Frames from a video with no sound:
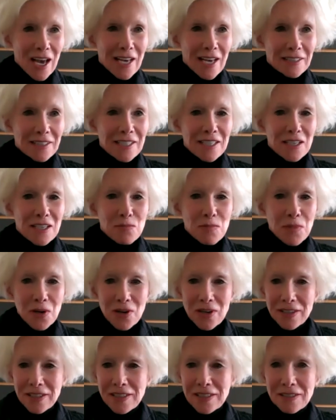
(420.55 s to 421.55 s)
at the
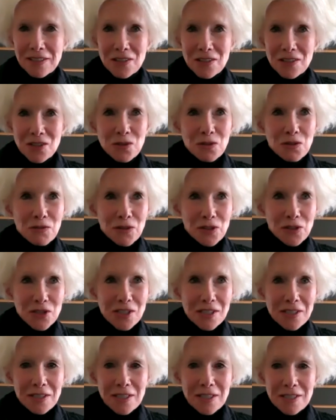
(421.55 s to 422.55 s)
American
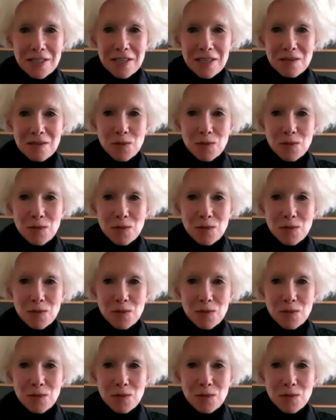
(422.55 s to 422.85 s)
University